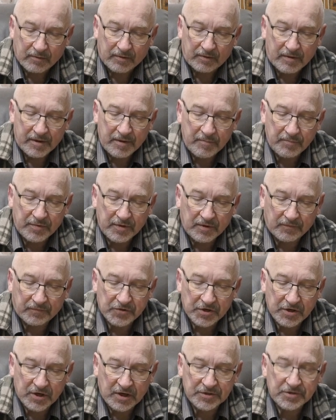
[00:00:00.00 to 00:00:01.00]
MPF
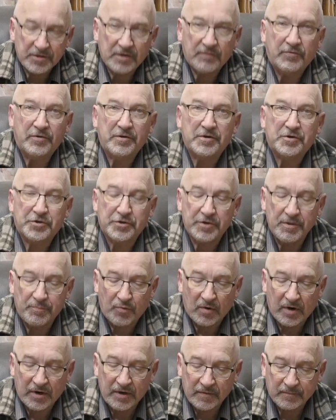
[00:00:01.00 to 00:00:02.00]
charger, a very cheap
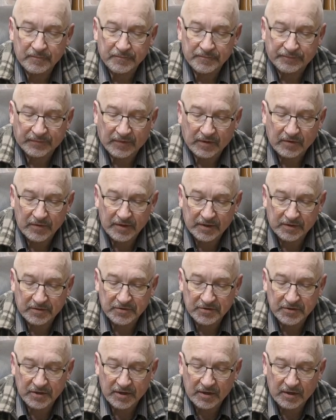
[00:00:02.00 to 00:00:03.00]
one
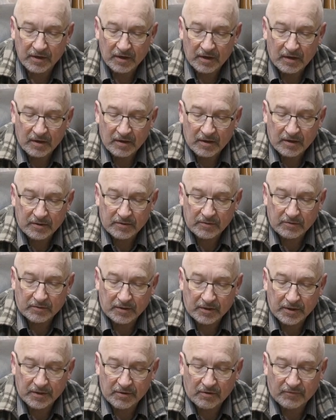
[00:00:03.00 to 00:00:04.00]
that you
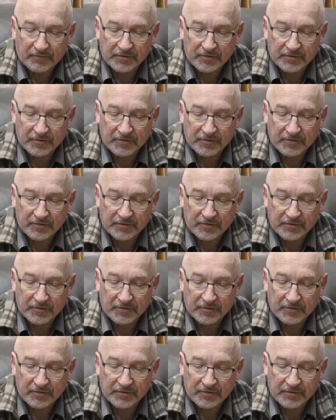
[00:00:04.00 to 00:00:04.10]
can get off